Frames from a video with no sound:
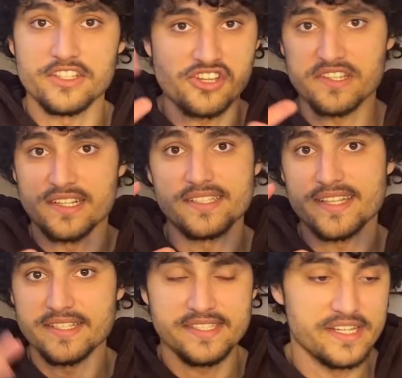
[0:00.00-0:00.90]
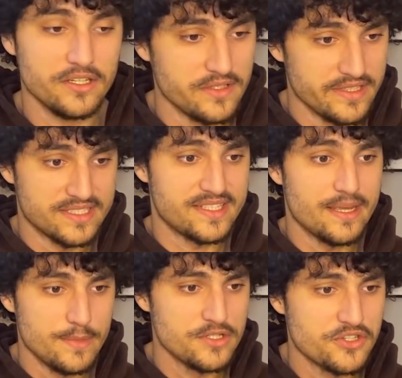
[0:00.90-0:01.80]
It's just going to stay still in this
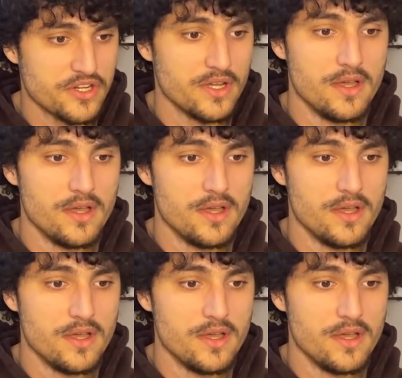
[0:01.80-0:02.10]
image.